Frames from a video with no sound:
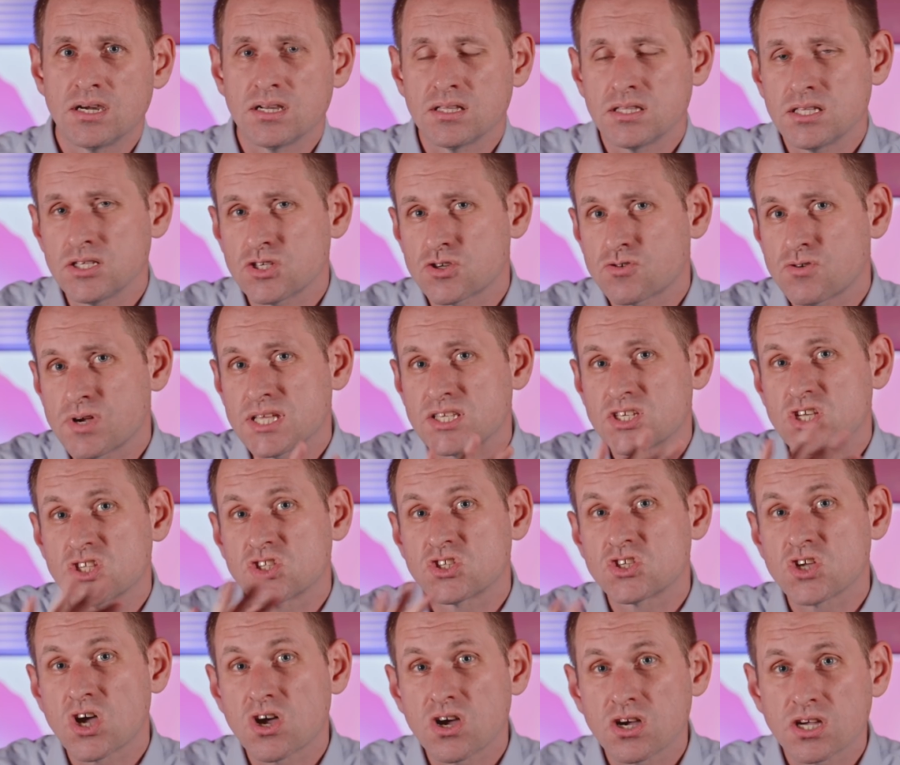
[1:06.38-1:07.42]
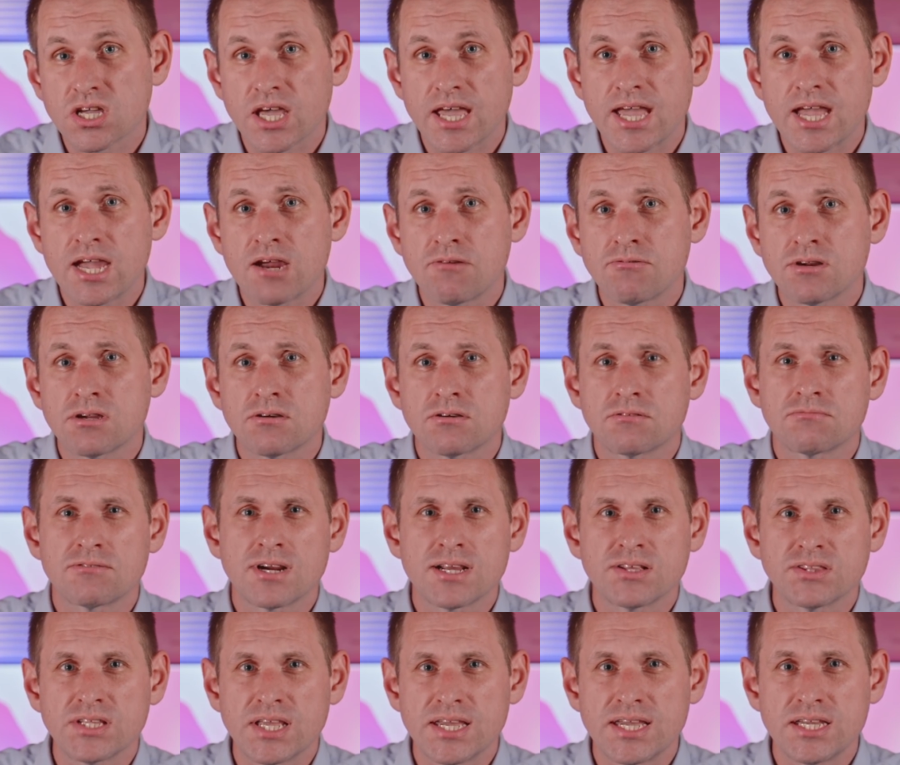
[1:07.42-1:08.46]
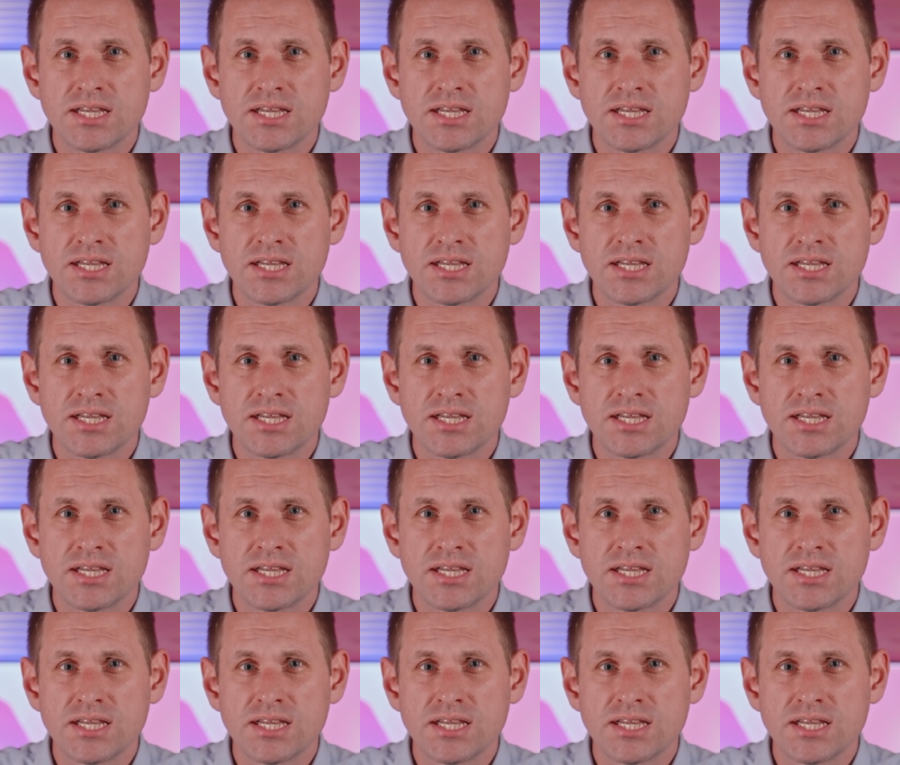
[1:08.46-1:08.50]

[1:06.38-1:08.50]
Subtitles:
This creates a darker area around the